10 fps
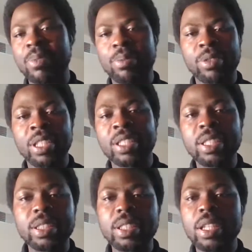people get
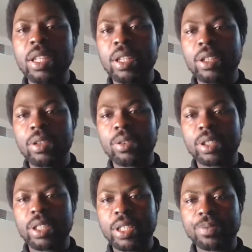it.
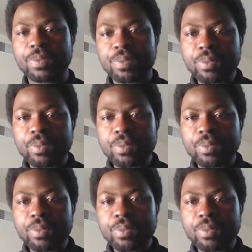Okay.